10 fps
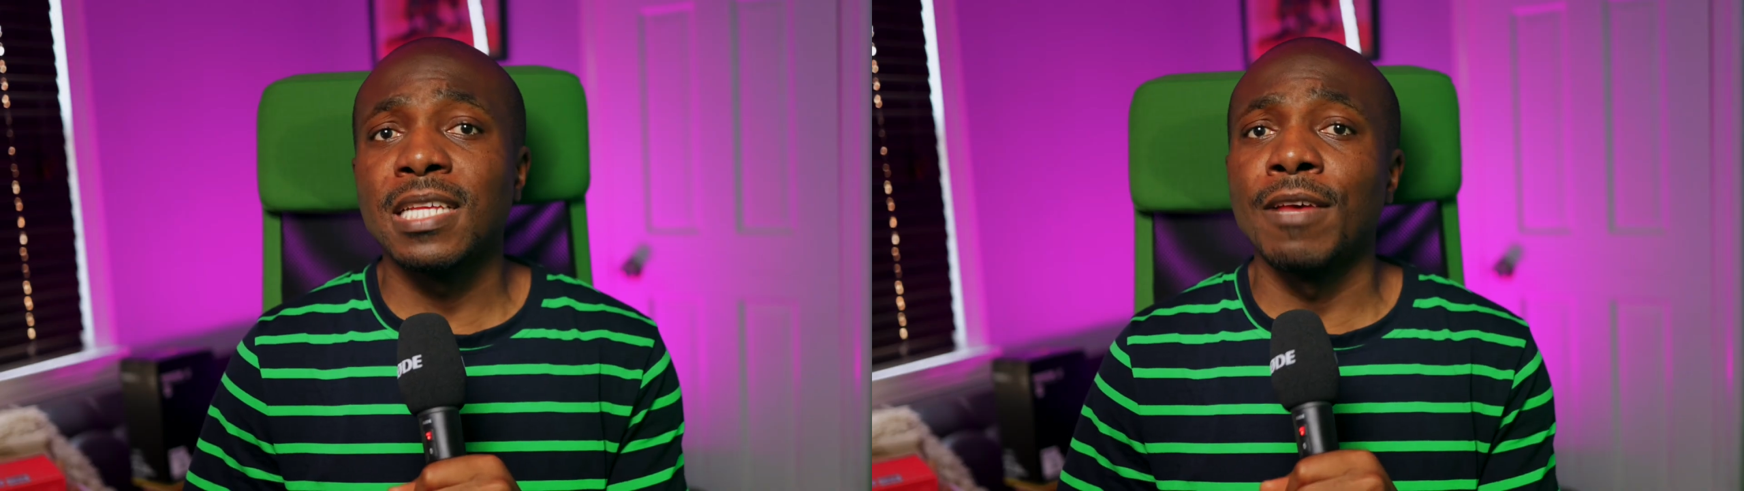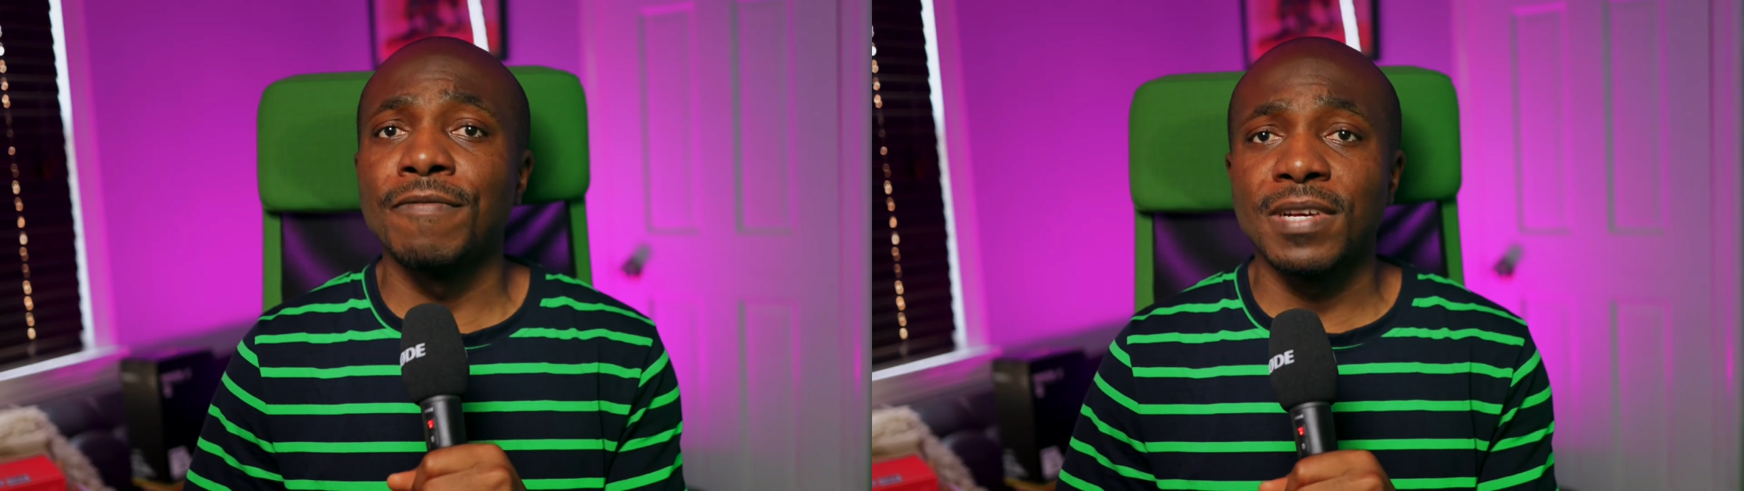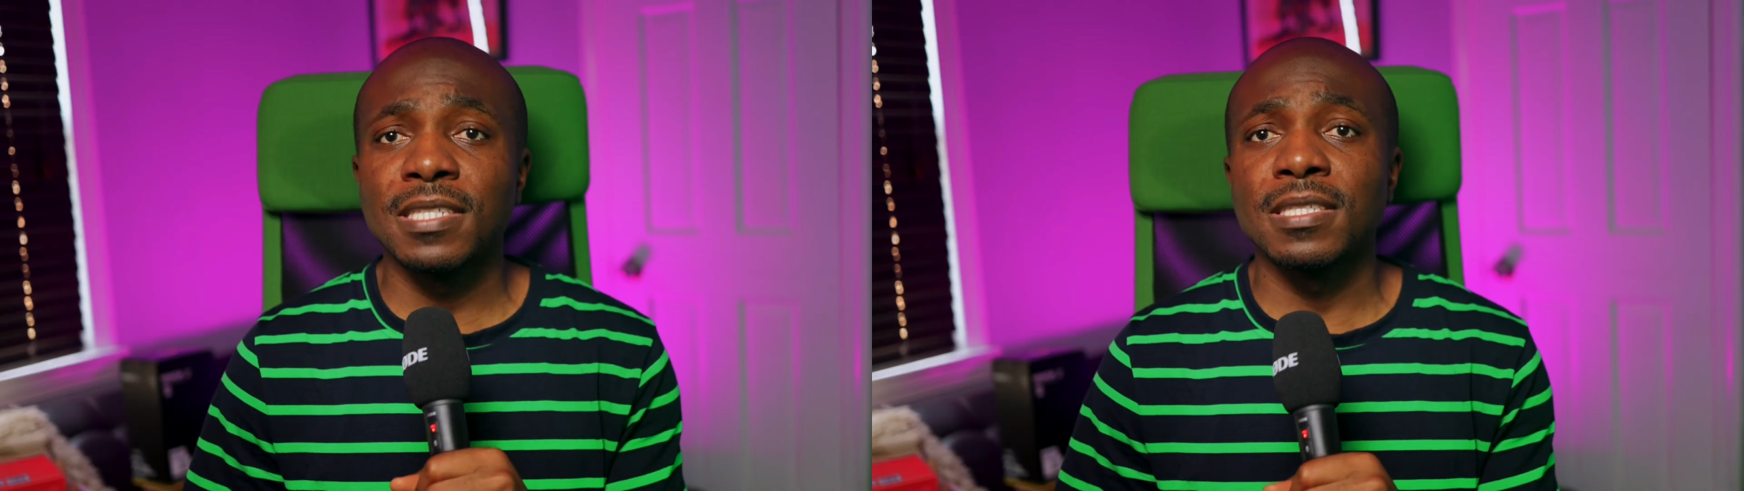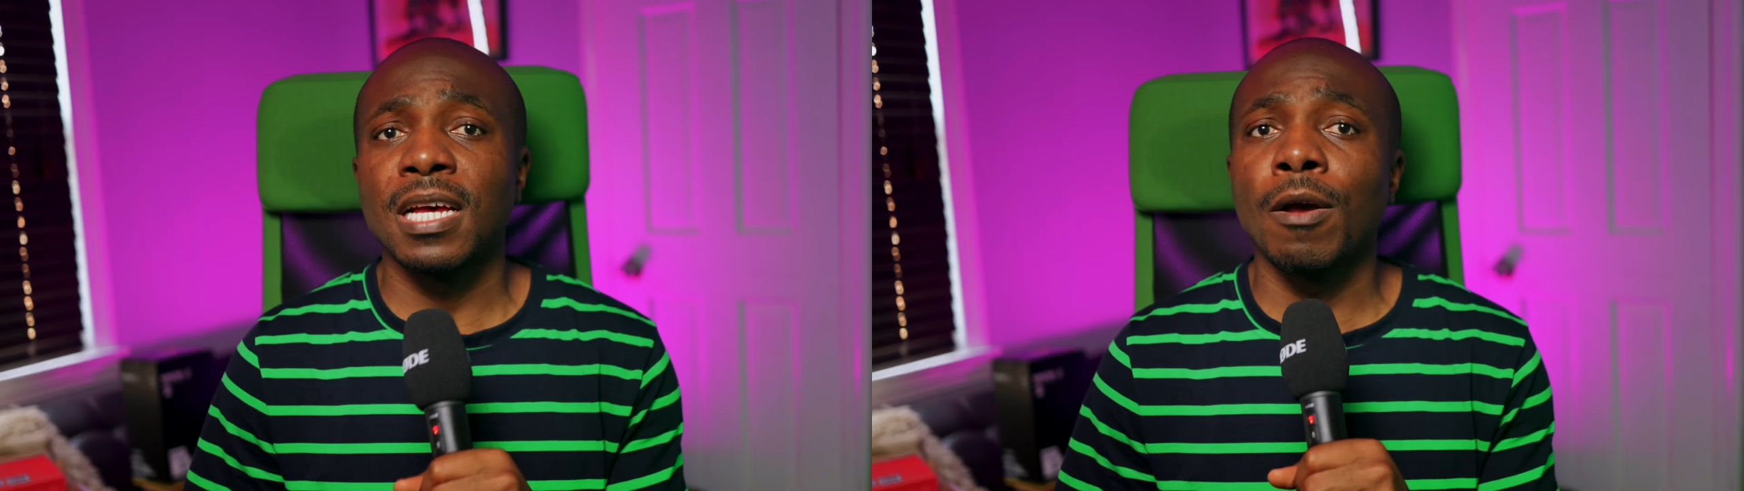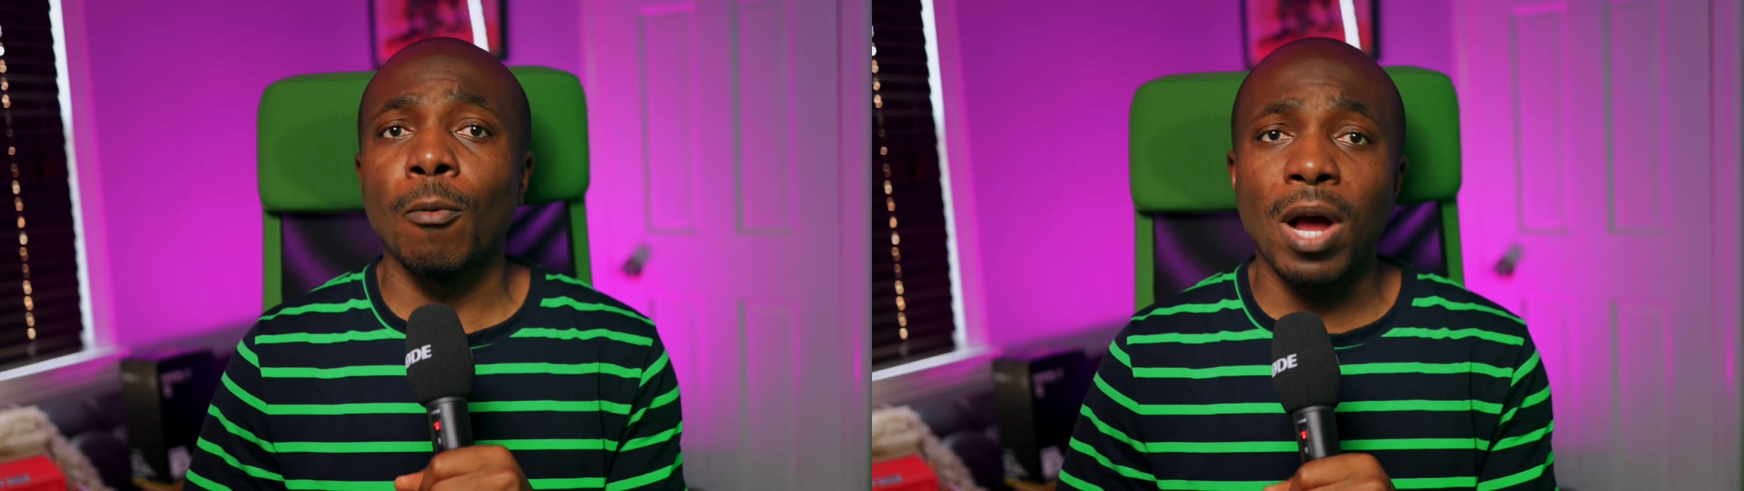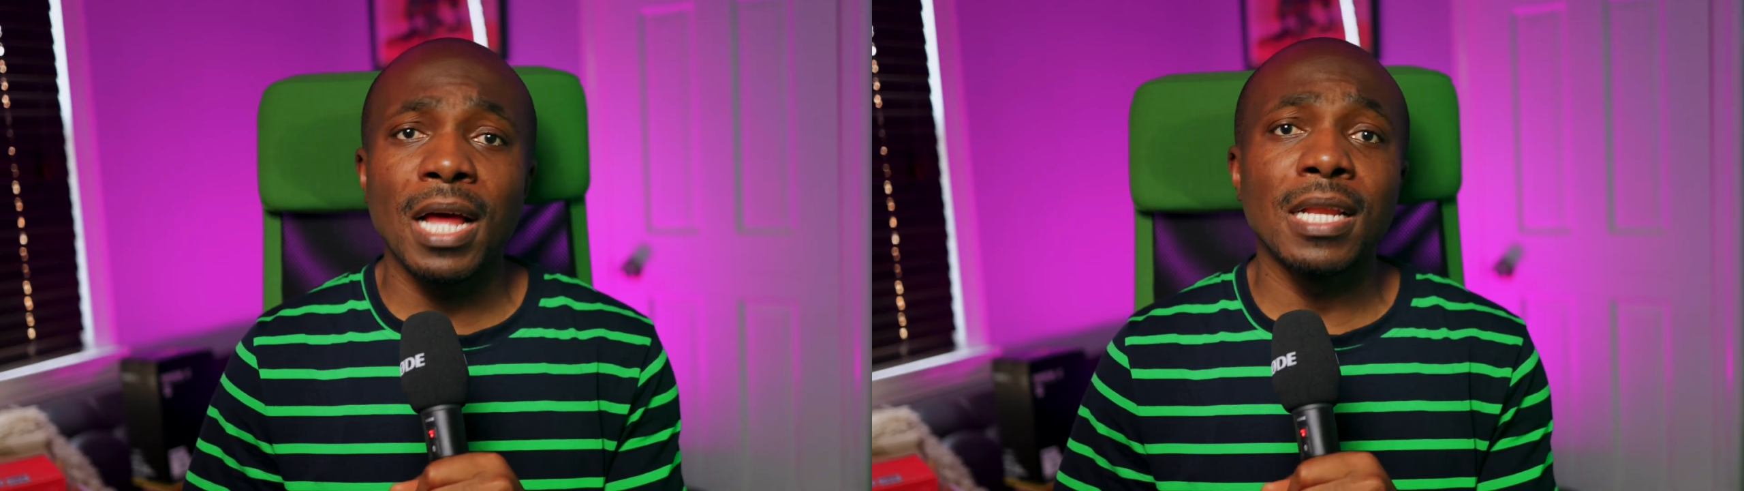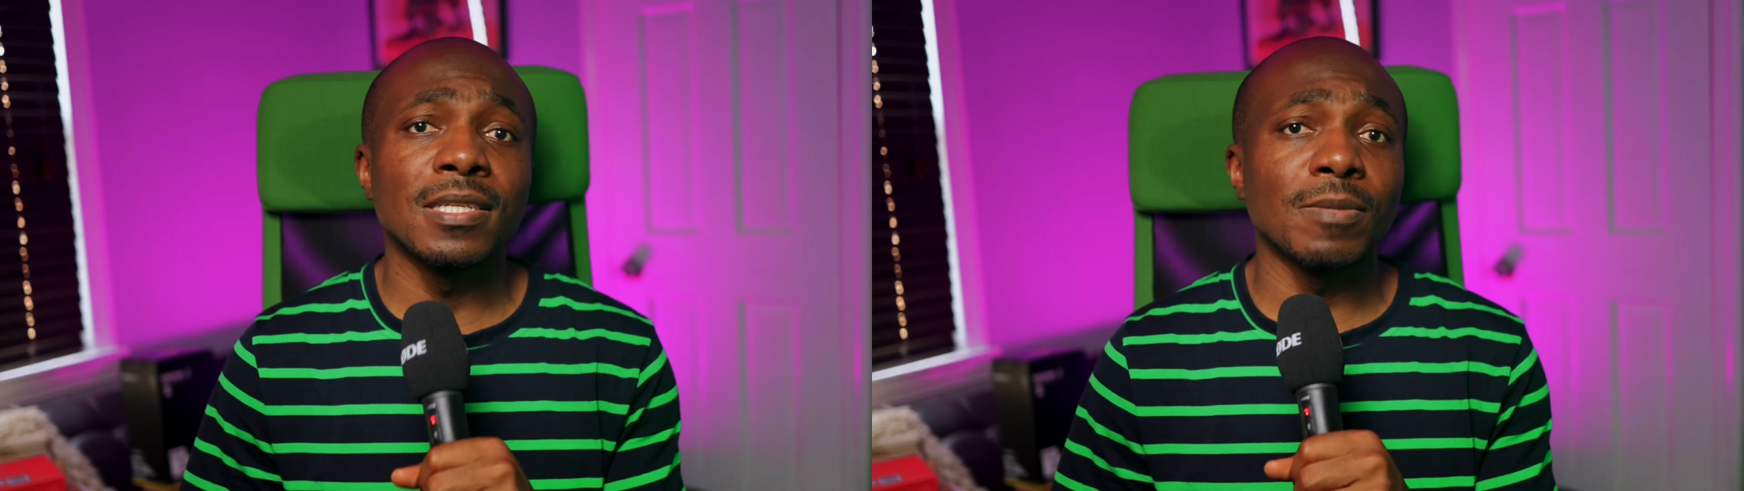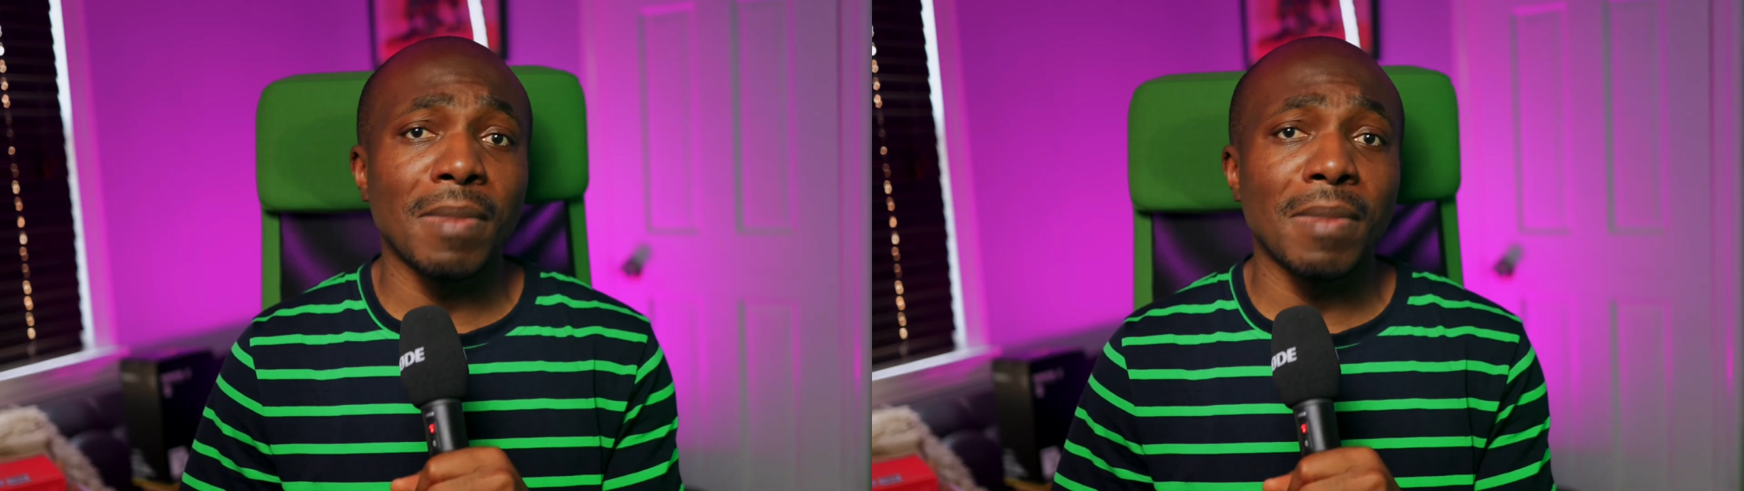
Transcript: a versatile wireless